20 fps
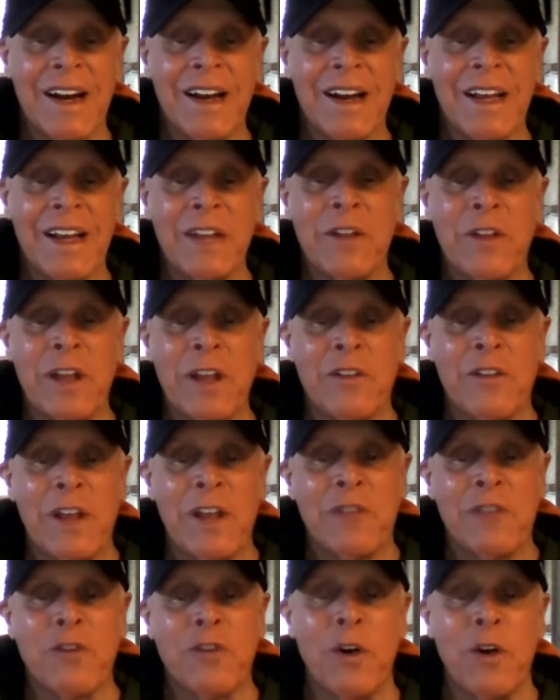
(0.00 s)

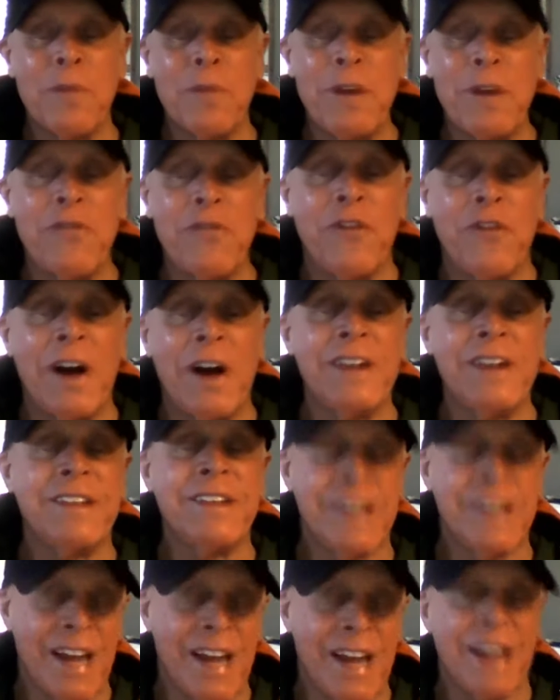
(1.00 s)
It's going to be fun
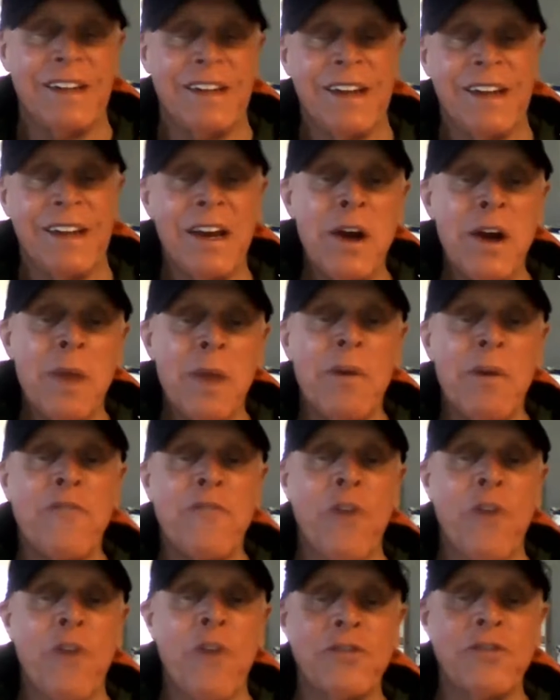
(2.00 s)
tonight. But
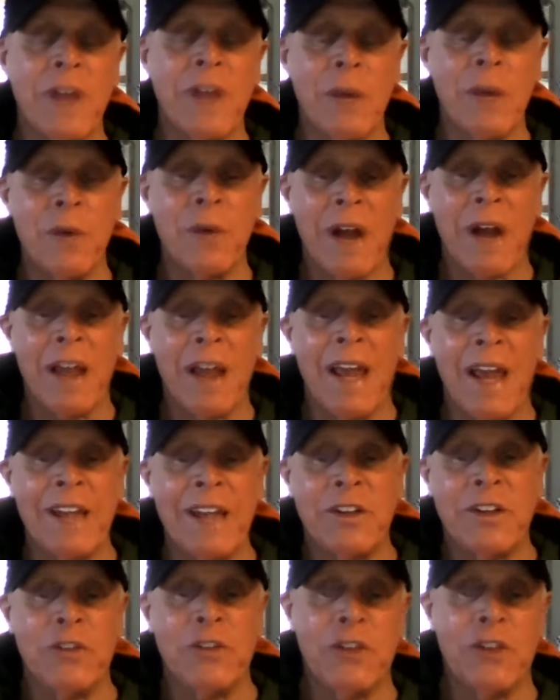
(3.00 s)
first thing, what I
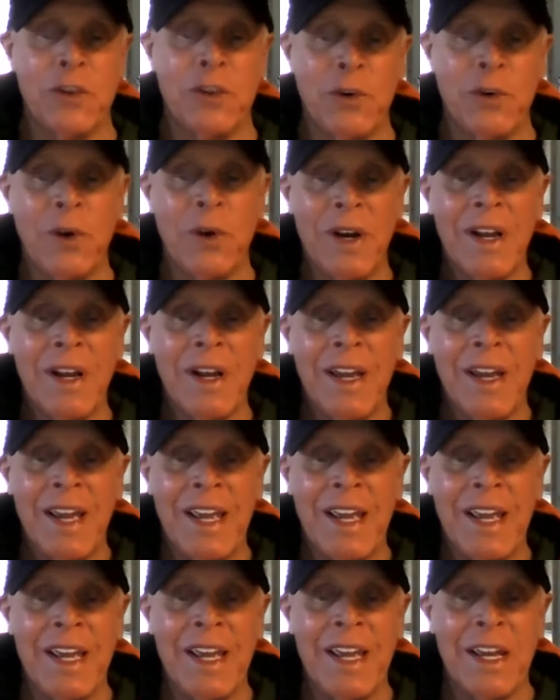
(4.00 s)
like to do
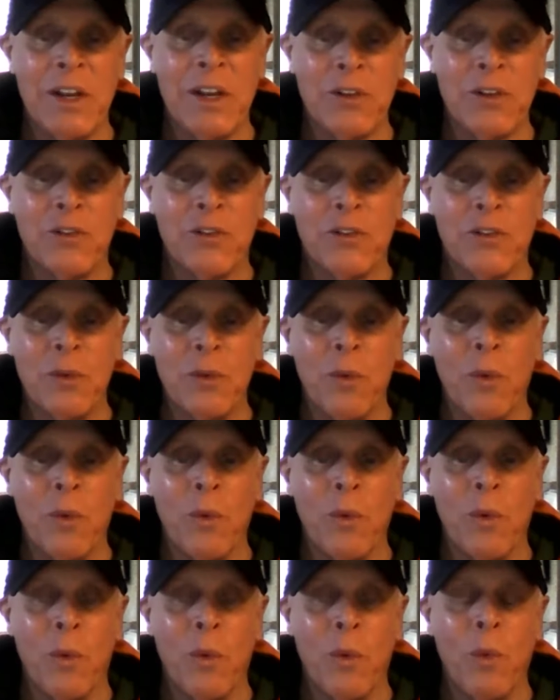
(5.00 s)
is
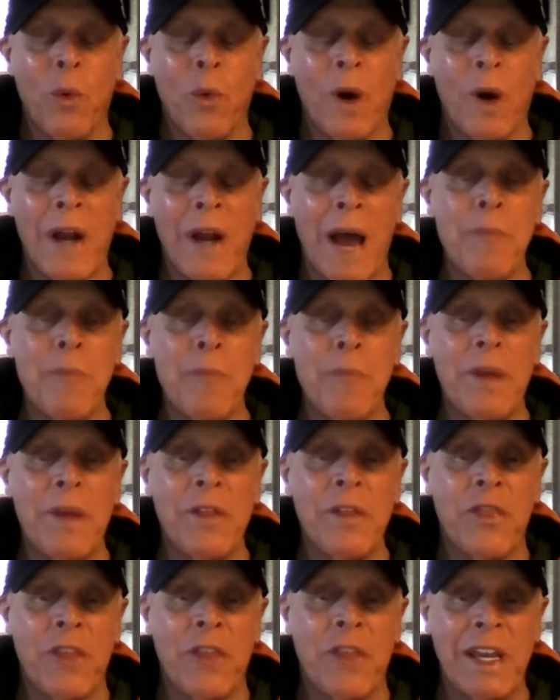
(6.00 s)
what I've
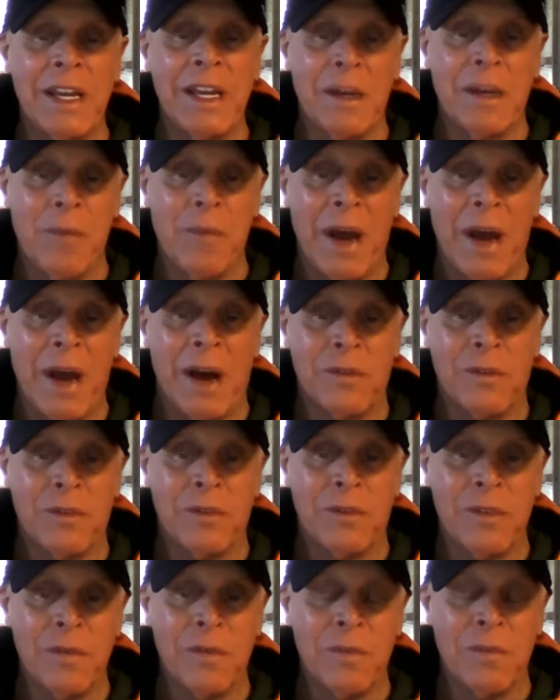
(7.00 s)
been thinking
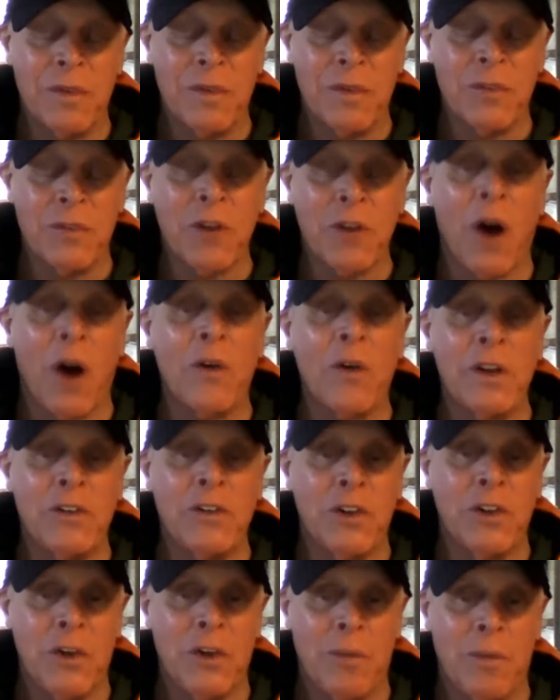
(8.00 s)
about, talking
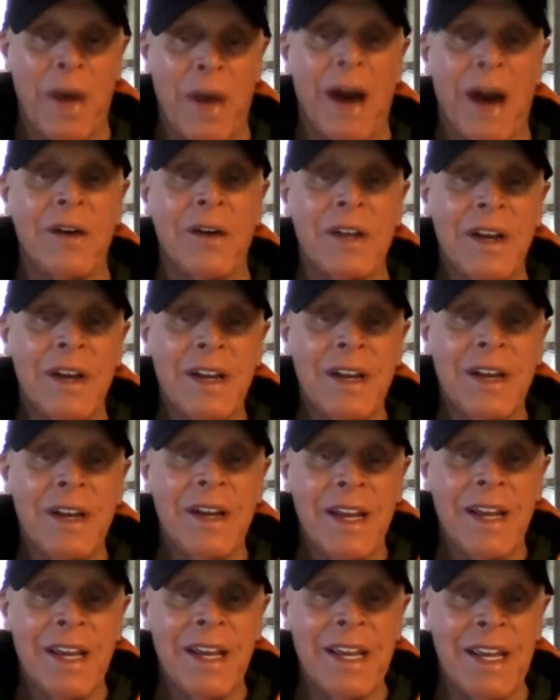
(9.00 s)
to you about,
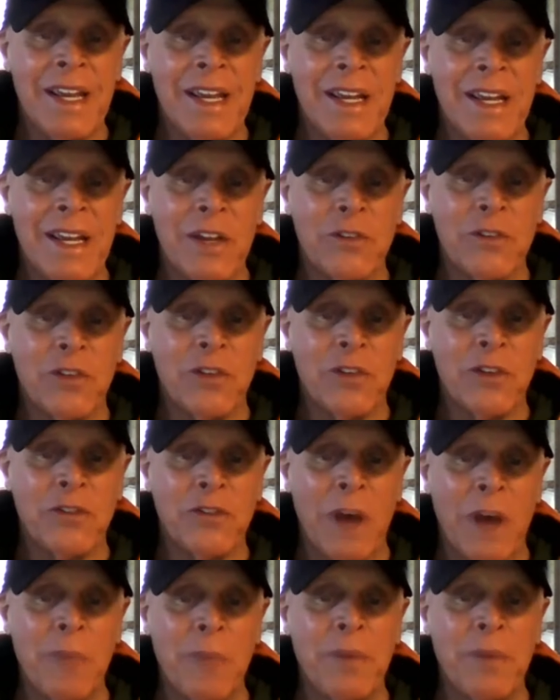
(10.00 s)
is
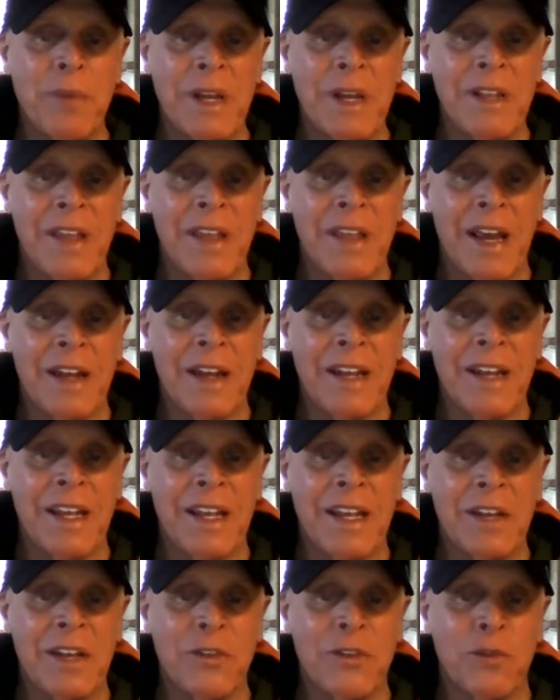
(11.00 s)
something that
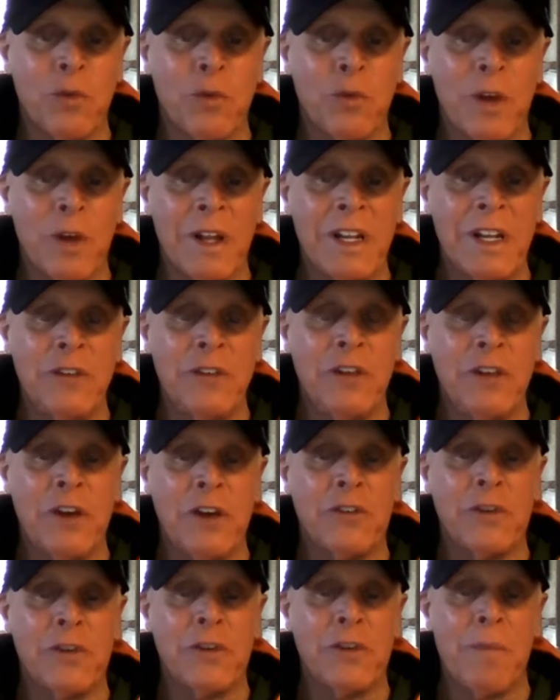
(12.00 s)
is really
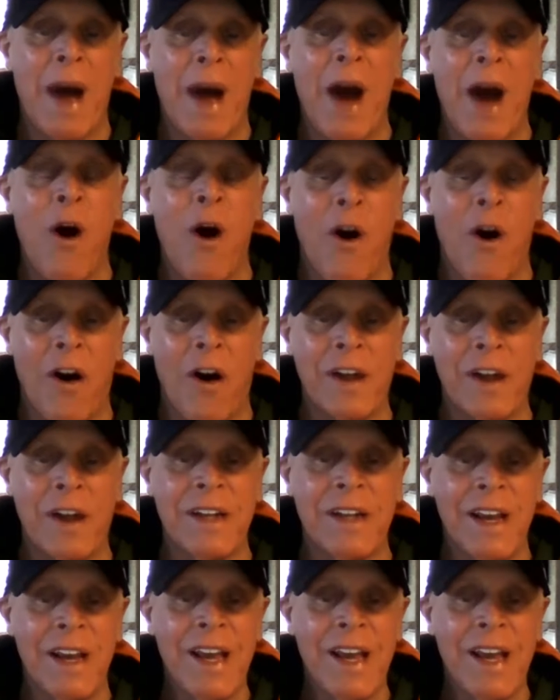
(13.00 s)
dear to my heart.